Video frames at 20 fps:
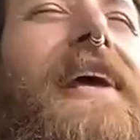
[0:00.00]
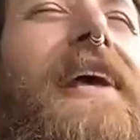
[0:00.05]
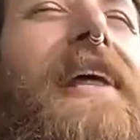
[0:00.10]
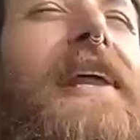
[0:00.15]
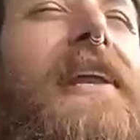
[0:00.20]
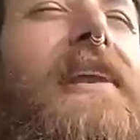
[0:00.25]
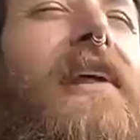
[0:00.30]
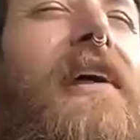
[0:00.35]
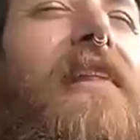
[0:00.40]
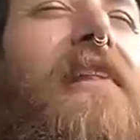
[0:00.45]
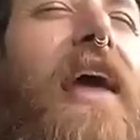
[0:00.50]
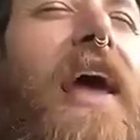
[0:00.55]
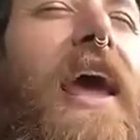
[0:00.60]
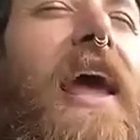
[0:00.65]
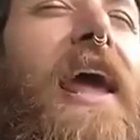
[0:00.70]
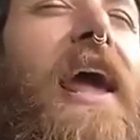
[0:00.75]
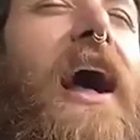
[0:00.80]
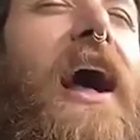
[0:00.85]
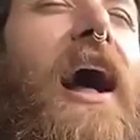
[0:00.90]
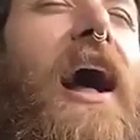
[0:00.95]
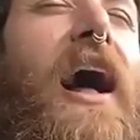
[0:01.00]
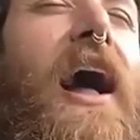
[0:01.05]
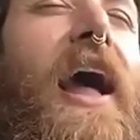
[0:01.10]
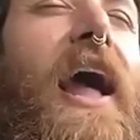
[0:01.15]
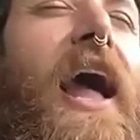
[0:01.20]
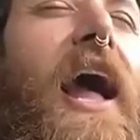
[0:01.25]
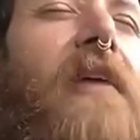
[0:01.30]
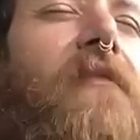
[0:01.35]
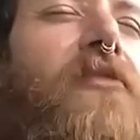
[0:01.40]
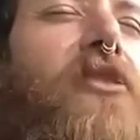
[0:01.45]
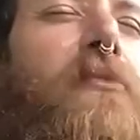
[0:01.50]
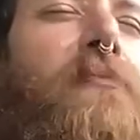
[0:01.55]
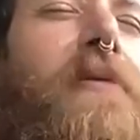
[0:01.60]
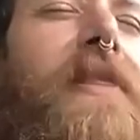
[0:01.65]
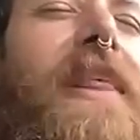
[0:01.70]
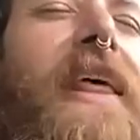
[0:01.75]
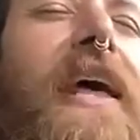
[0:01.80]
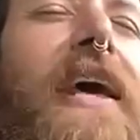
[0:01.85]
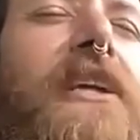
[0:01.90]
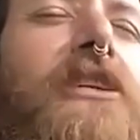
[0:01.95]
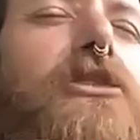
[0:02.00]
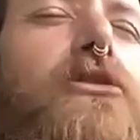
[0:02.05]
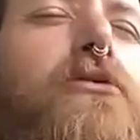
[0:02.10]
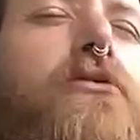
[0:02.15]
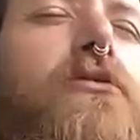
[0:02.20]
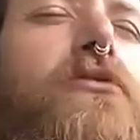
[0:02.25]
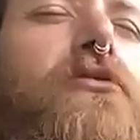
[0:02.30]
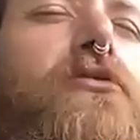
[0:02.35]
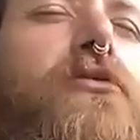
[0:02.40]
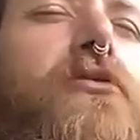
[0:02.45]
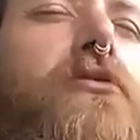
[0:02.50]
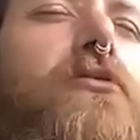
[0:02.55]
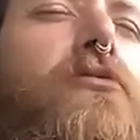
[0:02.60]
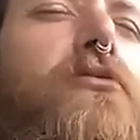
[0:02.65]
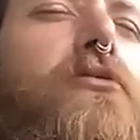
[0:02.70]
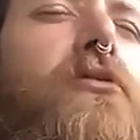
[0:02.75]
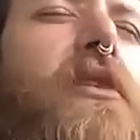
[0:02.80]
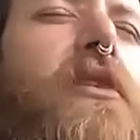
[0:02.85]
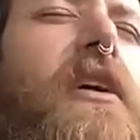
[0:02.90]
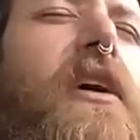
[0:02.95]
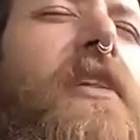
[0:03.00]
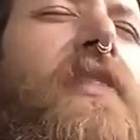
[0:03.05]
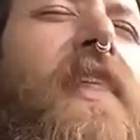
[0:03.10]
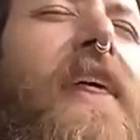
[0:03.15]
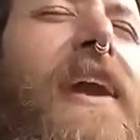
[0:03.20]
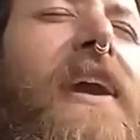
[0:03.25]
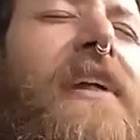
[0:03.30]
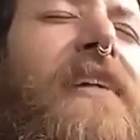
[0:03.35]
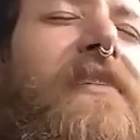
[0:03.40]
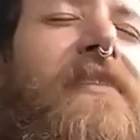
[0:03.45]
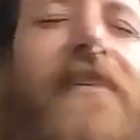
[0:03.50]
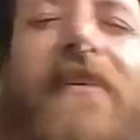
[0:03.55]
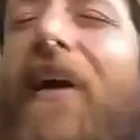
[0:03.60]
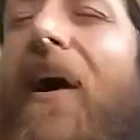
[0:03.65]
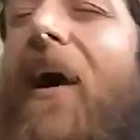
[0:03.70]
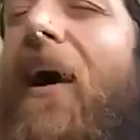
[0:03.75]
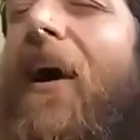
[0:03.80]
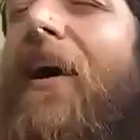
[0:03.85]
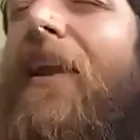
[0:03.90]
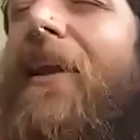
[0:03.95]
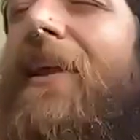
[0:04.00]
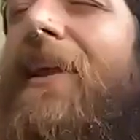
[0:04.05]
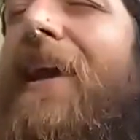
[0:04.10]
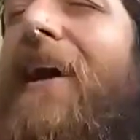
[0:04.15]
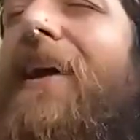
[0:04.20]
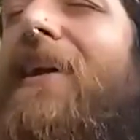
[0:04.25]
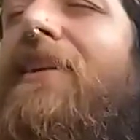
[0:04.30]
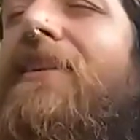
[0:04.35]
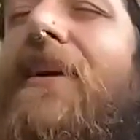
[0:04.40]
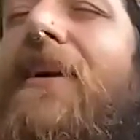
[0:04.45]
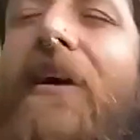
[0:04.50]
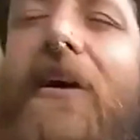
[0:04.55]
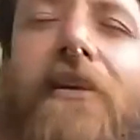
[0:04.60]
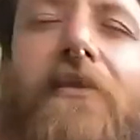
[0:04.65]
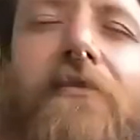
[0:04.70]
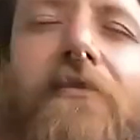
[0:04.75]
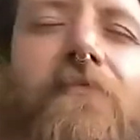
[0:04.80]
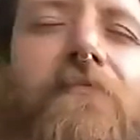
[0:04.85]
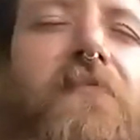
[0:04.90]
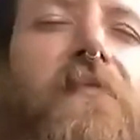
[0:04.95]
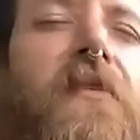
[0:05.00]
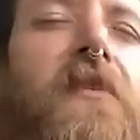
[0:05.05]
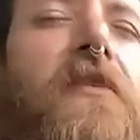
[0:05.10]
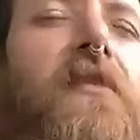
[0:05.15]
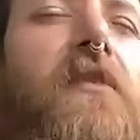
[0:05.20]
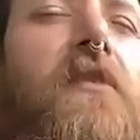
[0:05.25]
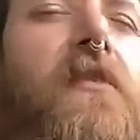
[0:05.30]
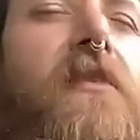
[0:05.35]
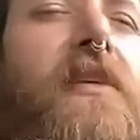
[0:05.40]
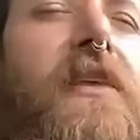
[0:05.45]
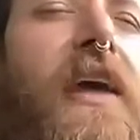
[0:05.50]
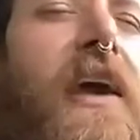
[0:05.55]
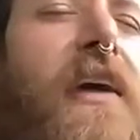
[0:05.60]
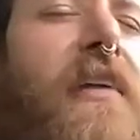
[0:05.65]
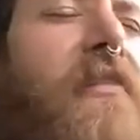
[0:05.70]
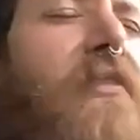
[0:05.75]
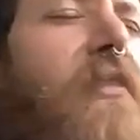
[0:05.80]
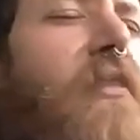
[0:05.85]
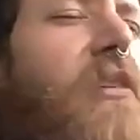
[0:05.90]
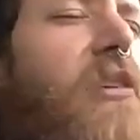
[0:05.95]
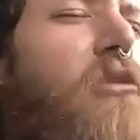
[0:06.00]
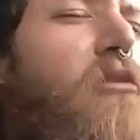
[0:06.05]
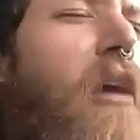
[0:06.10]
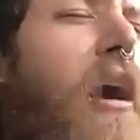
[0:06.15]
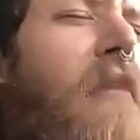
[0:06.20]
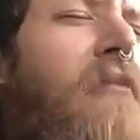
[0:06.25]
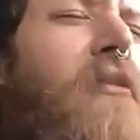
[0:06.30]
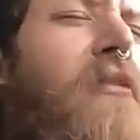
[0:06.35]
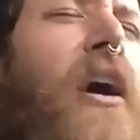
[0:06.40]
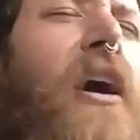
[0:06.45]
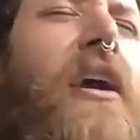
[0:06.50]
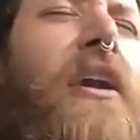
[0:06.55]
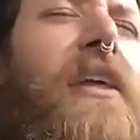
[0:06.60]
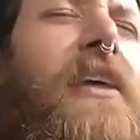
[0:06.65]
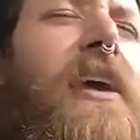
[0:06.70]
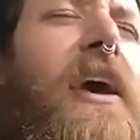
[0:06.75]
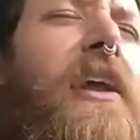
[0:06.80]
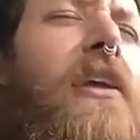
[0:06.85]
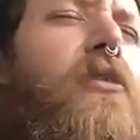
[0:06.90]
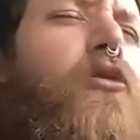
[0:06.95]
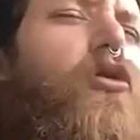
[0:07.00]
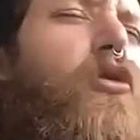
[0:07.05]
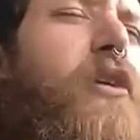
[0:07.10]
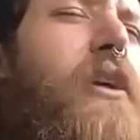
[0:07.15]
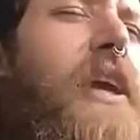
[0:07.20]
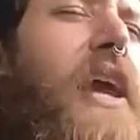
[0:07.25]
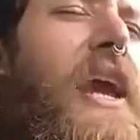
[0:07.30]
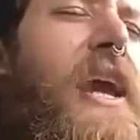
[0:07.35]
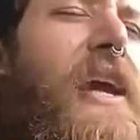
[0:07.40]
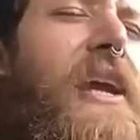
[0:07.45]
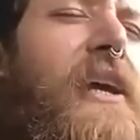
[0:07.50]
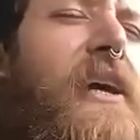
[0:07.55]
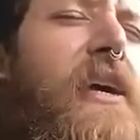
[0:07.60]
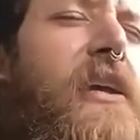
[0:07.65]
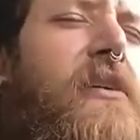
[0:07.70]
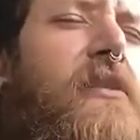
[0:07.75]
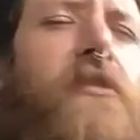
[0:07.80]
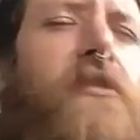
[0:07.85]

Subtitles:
does AI have the potential to do that it is not yet done? Yes, you have not yet created